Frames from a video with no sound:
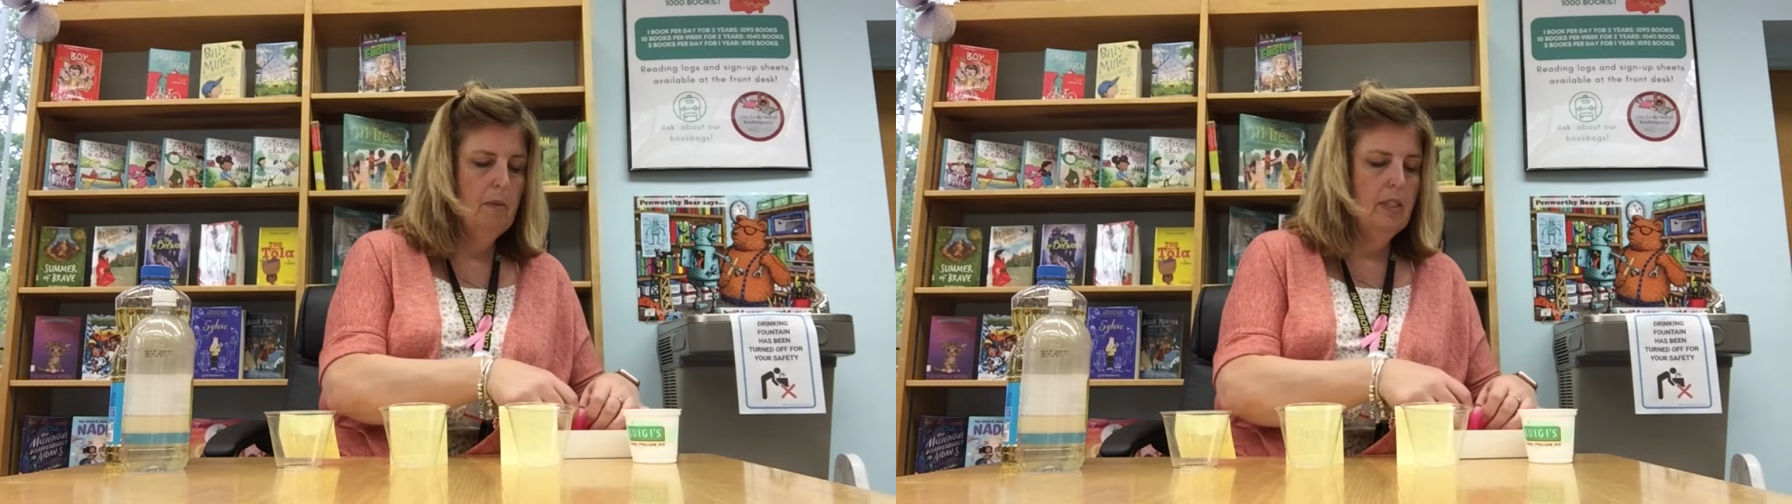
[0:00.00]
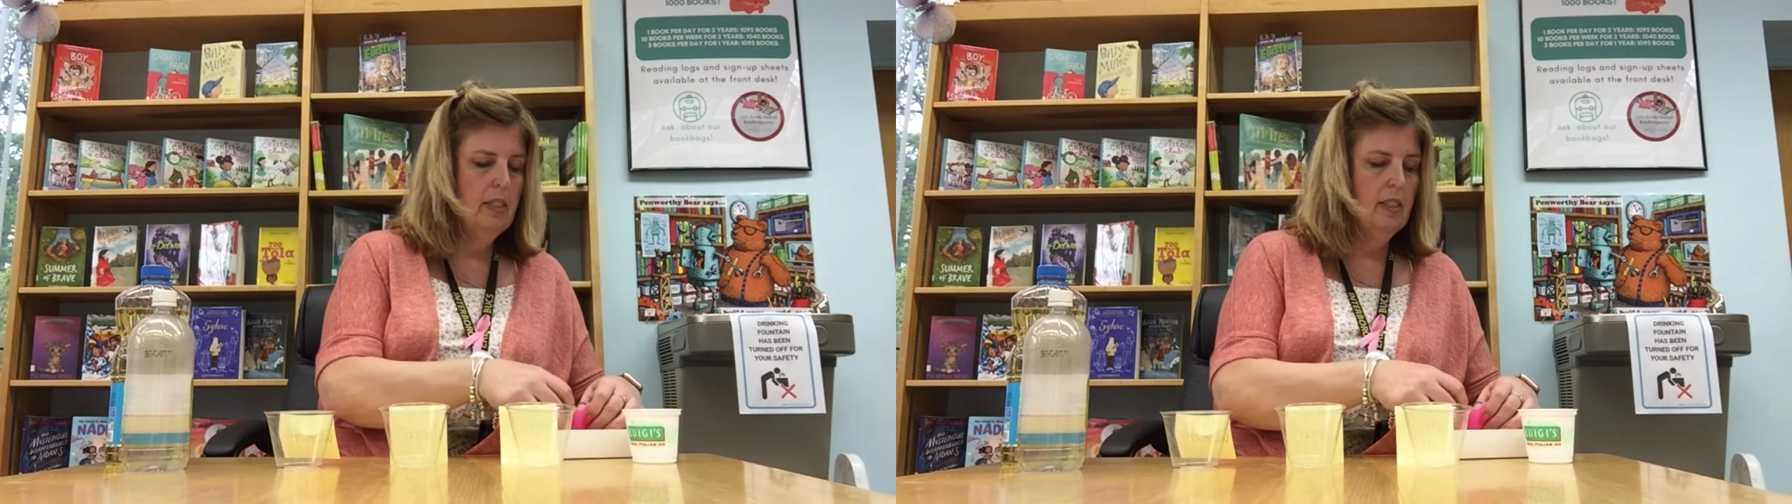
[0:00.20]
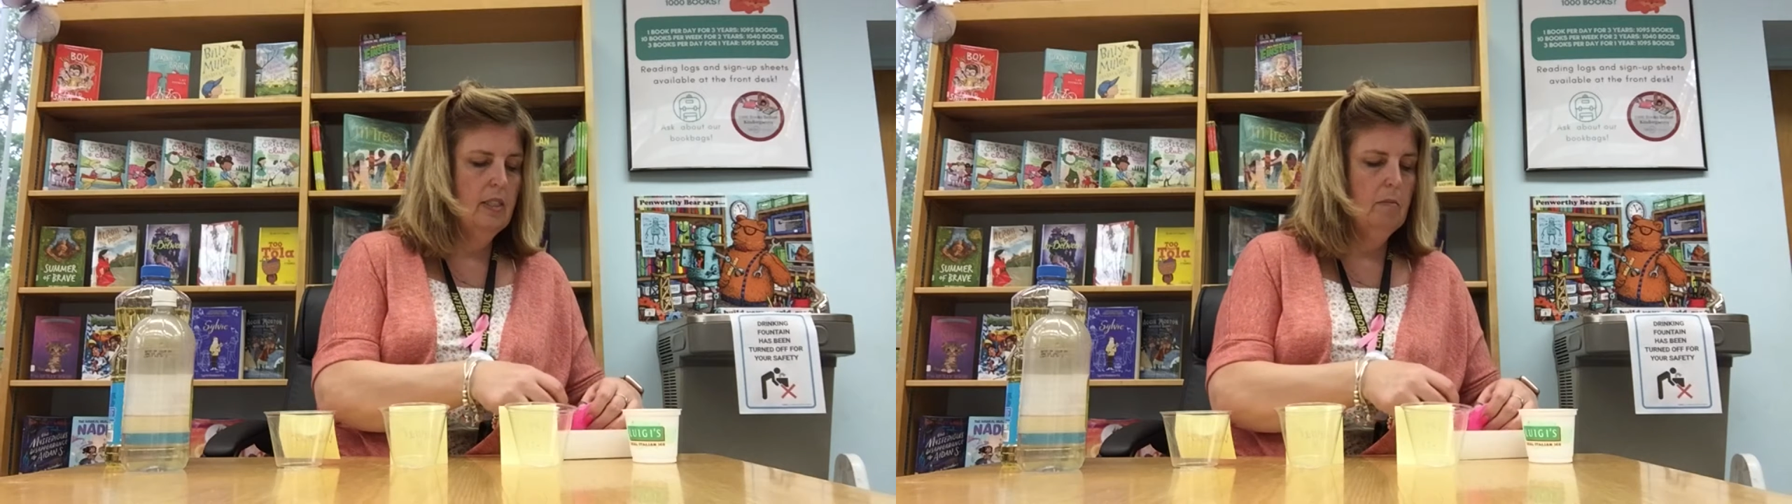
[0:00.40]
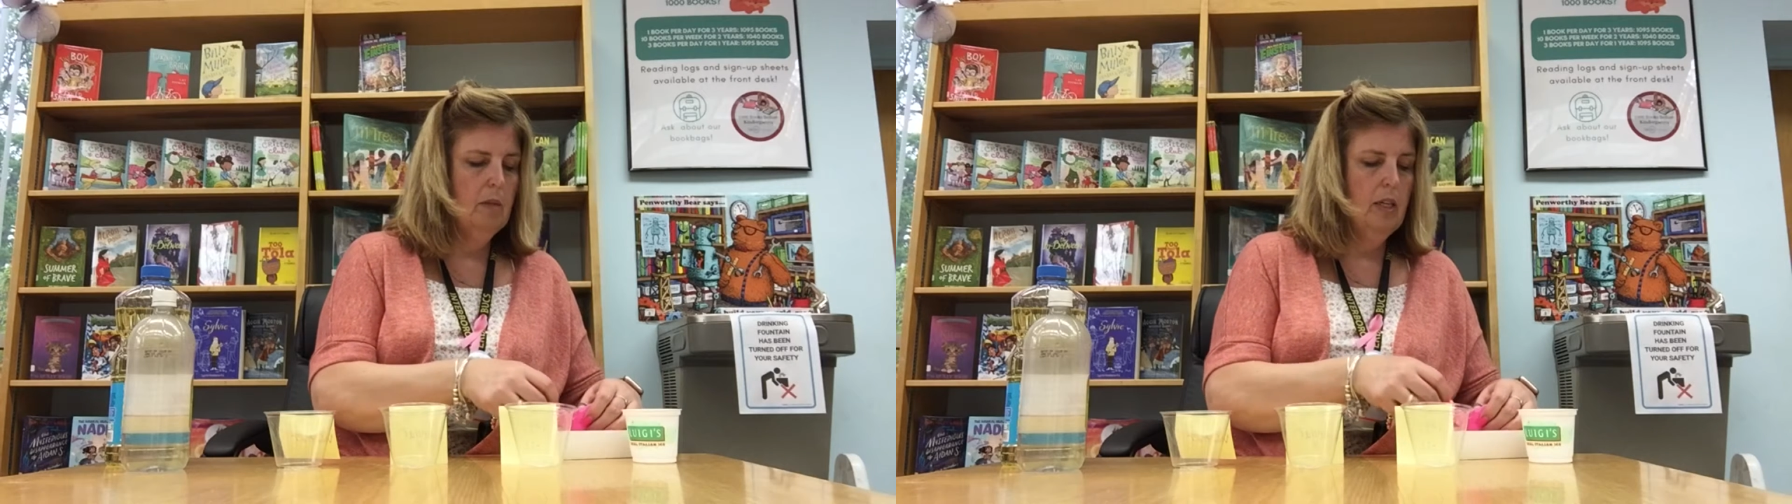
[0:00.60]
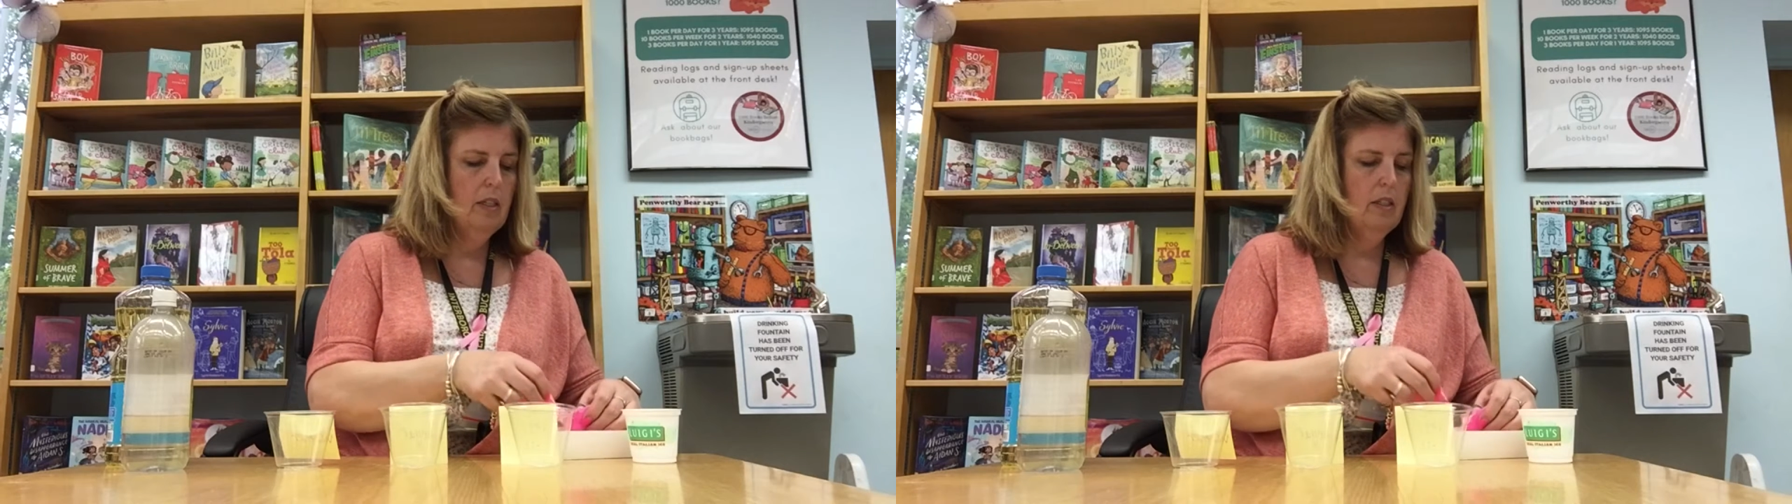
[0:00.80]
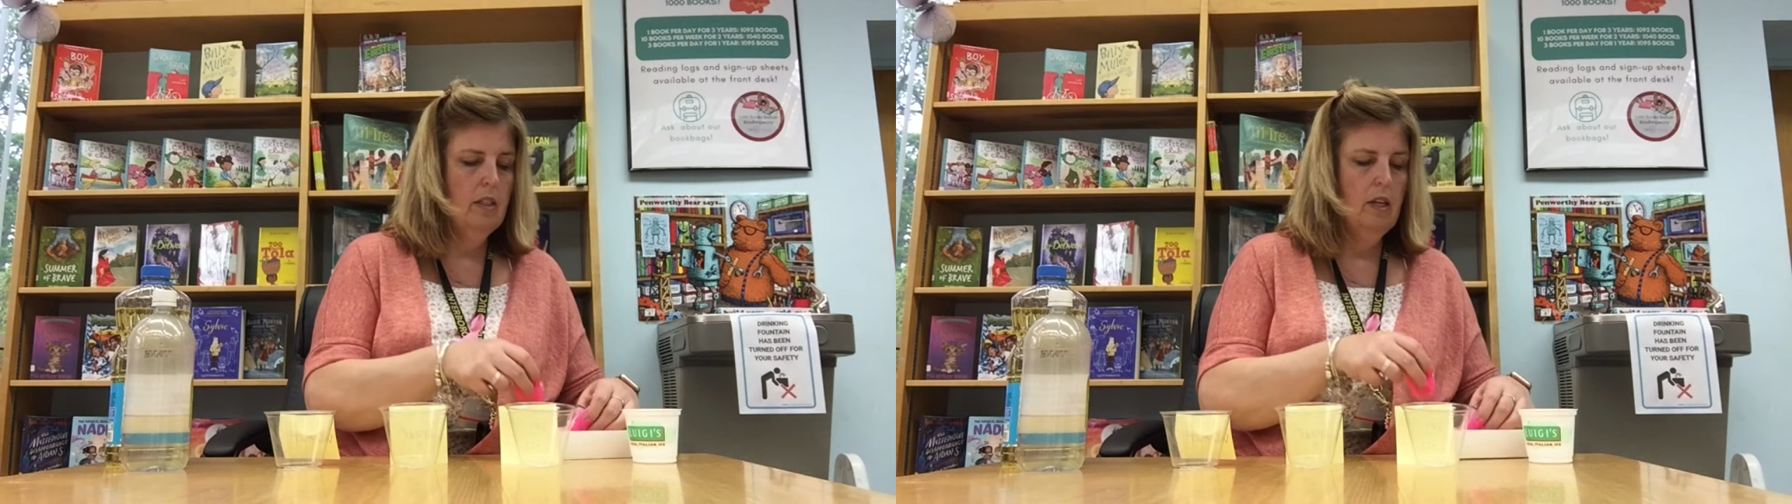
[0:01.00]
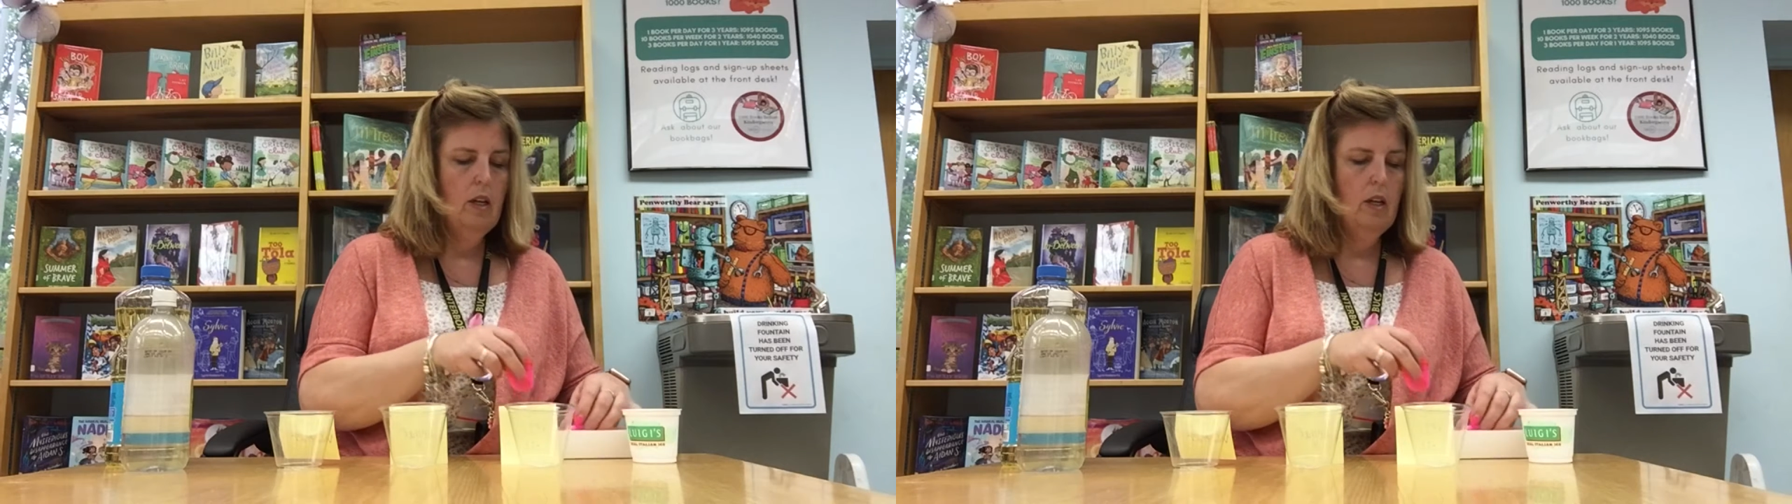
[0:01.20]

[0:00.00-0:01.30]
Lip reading: and it doesn't matter